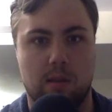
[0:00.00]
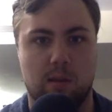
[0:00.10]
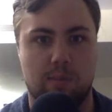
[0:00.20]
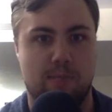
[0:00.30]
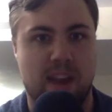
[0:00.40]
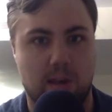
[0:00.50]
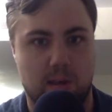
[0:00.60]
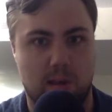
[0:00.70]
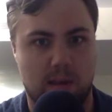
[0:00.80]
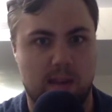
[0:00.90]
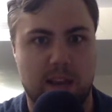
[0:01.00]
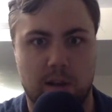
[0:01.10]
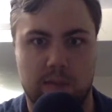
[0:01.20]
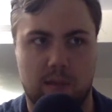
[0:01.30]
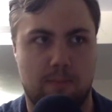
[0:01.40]
those bass
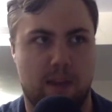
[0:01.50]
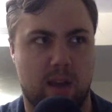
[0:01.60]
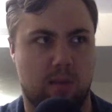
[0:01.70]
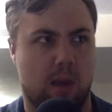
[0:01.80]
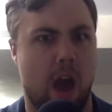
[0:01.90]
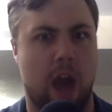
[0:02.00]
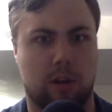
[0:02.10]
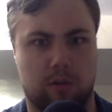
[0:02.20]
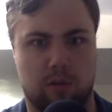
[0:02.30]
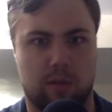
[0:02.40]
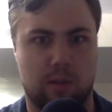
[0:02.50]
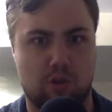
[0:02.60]
singers and bass actors,